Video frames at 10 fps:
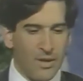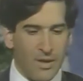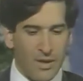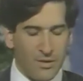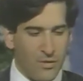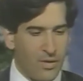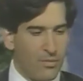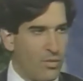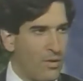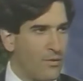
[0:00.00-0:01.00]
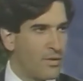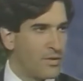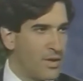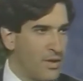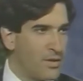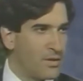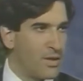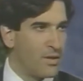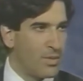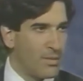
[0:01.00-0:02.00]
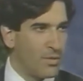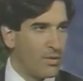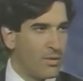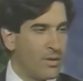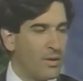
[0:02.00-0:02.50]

and it's very important for the cities and the people